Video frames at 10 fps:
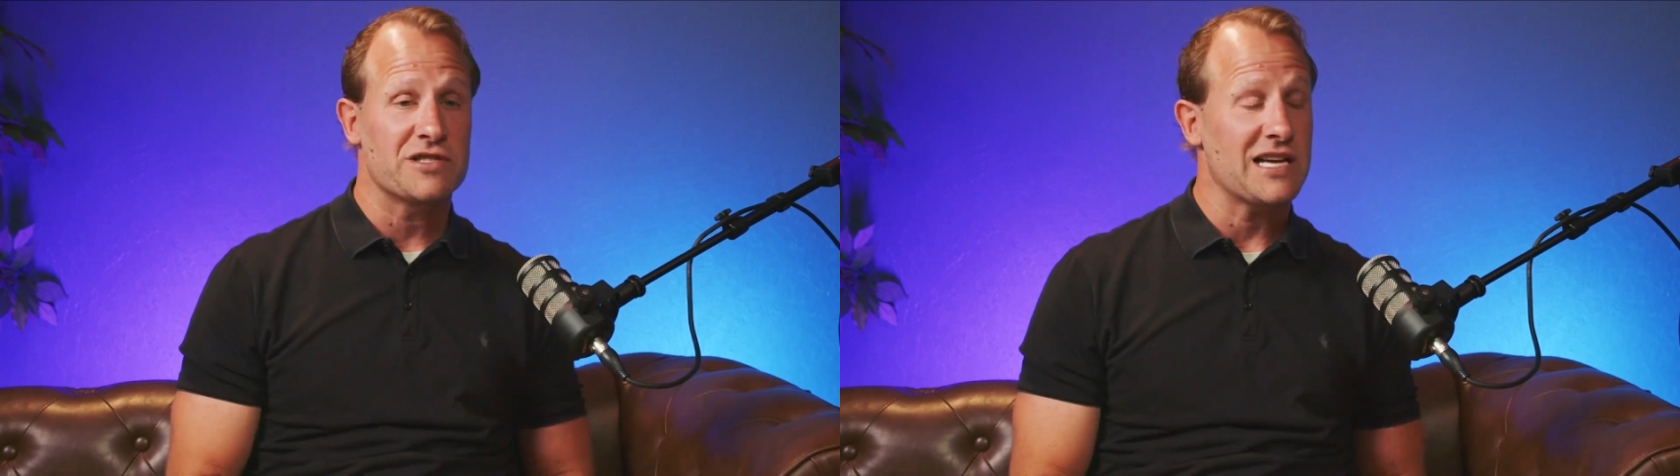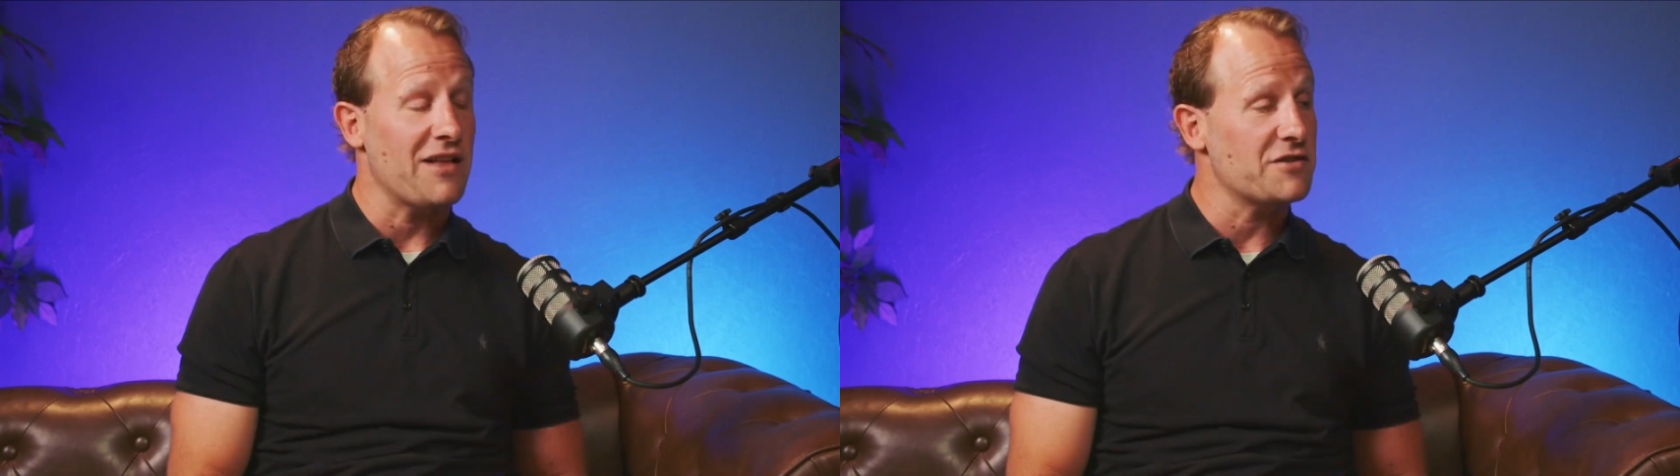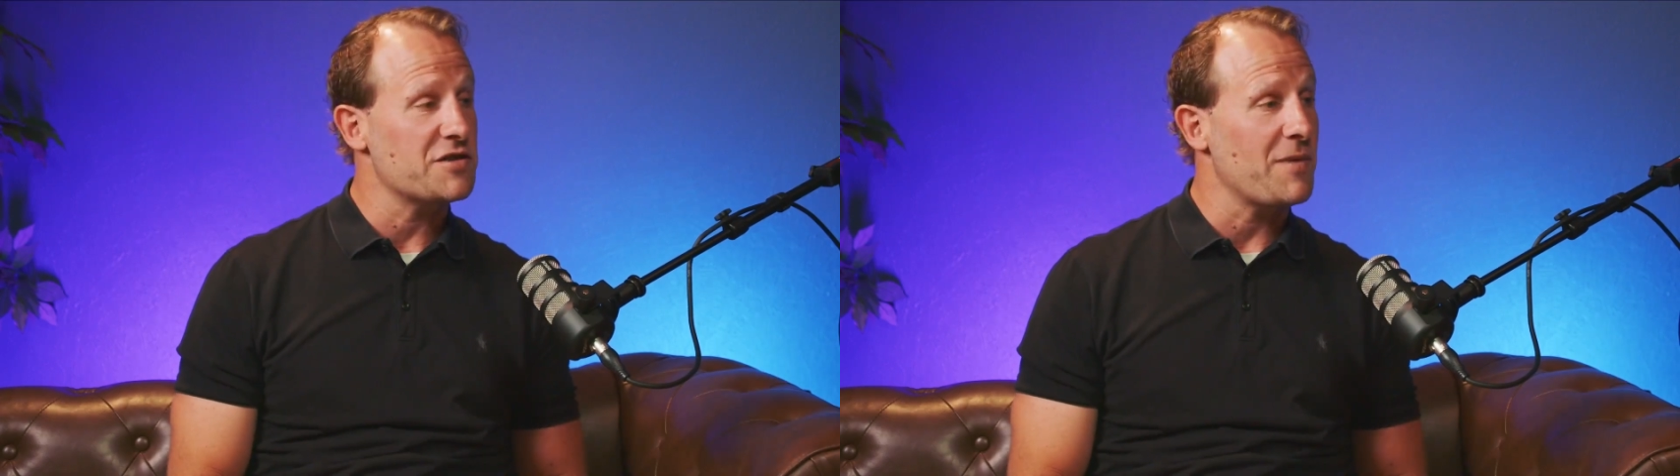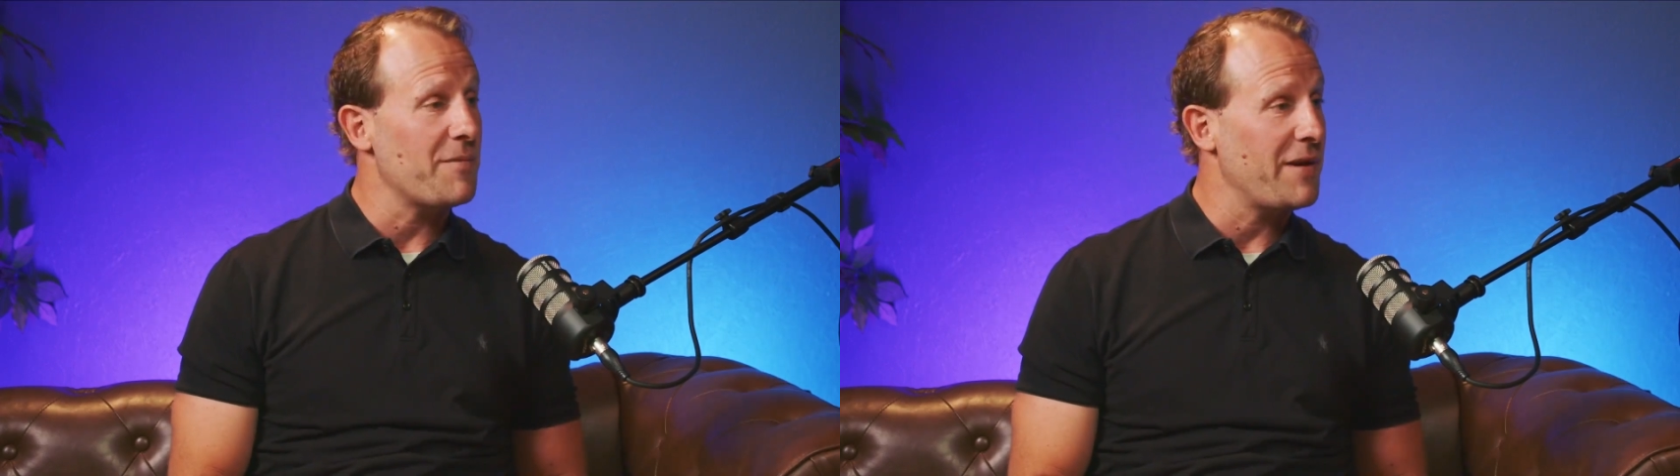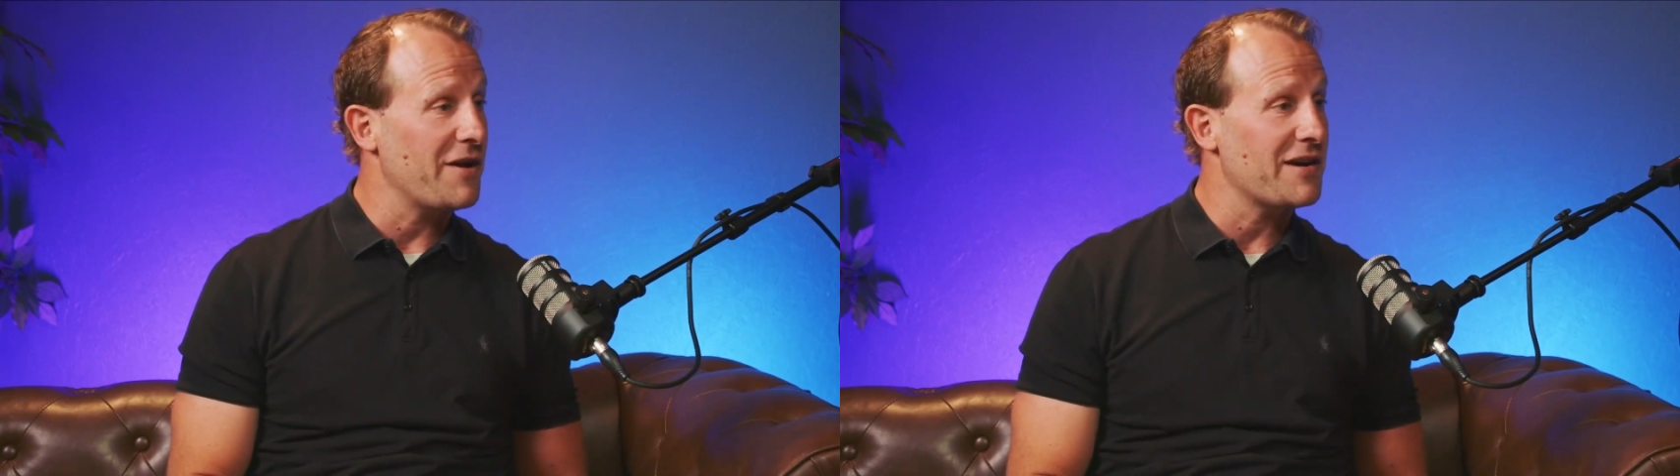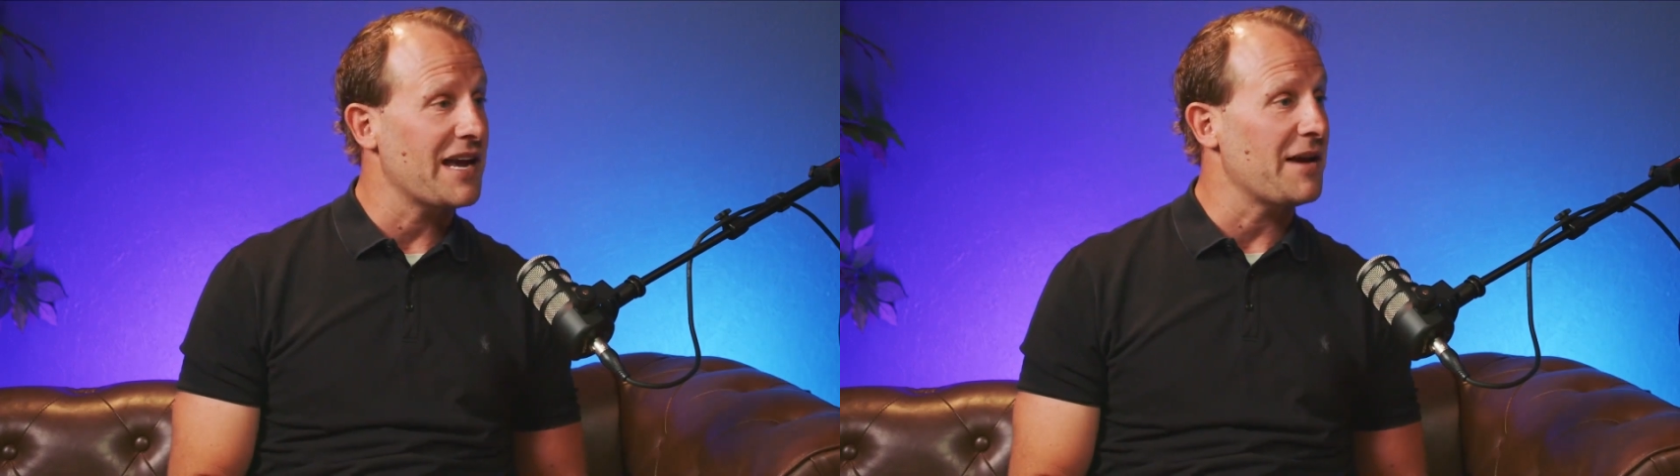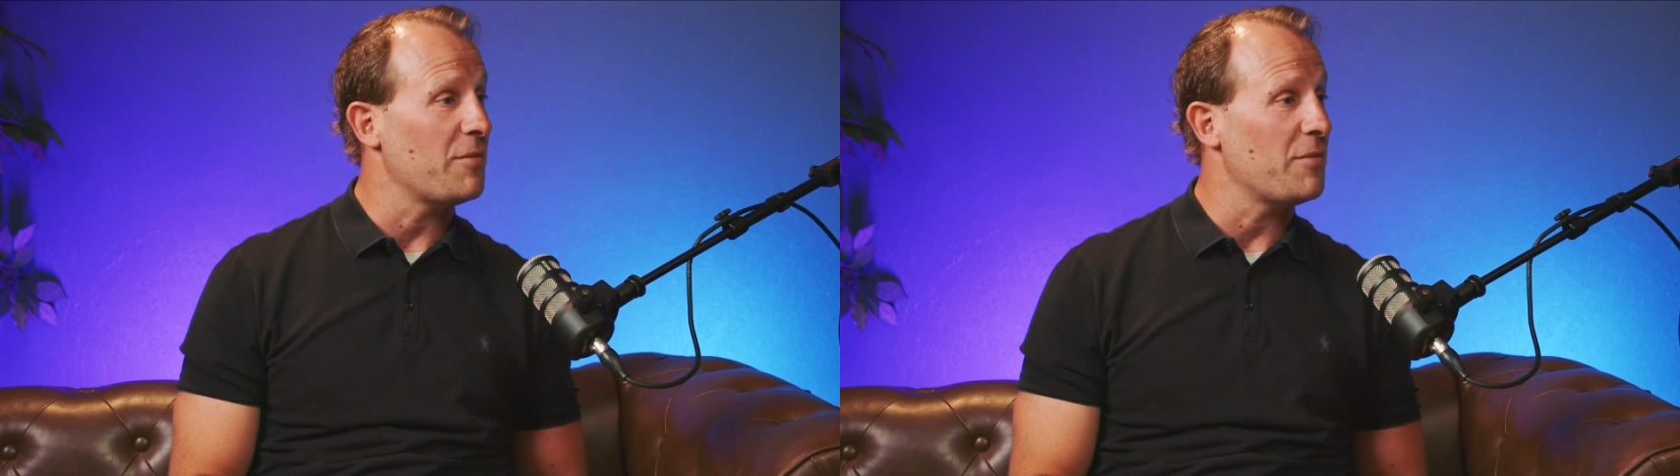challenging my paradigm